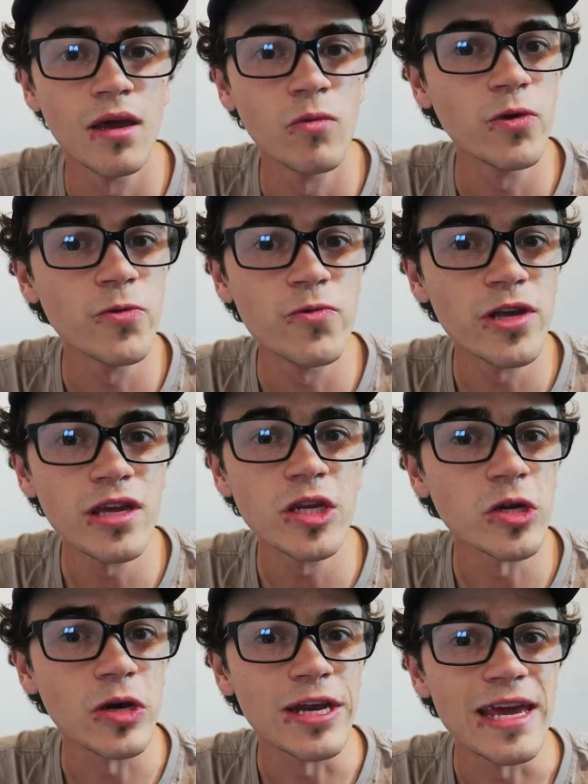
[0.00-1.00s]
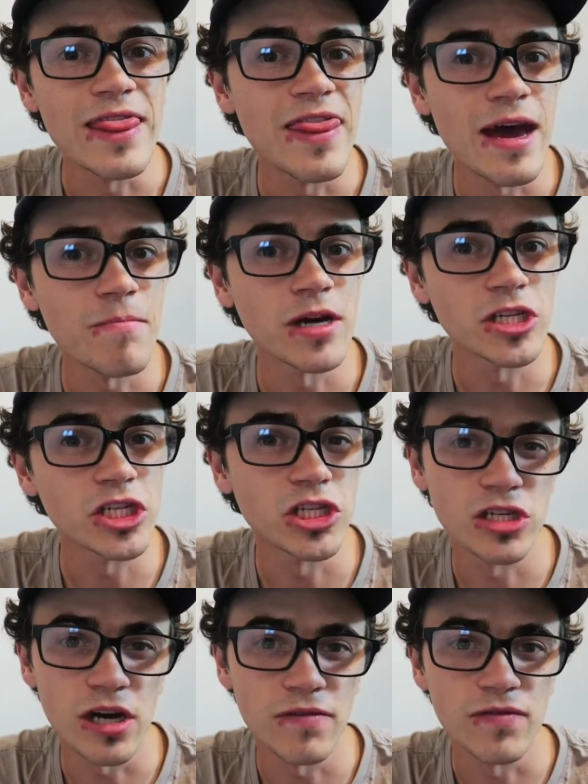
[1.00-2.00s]
we really don't need that much
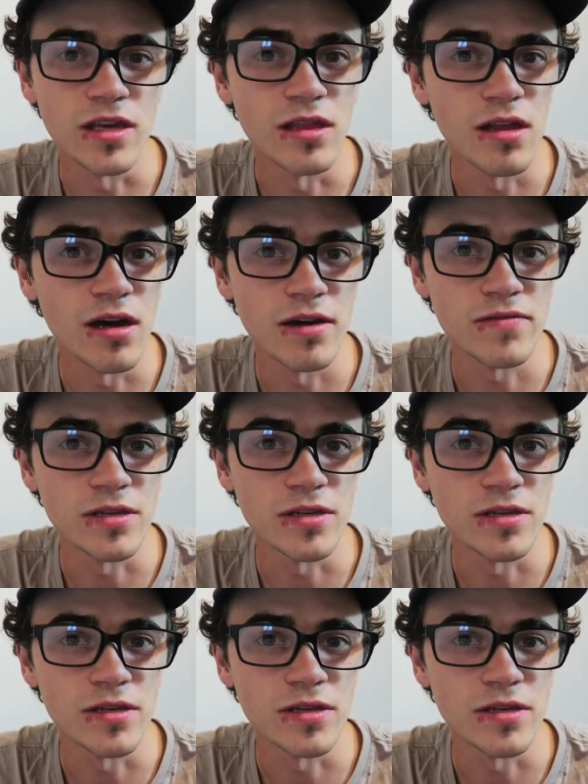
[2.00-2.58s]
stuff in life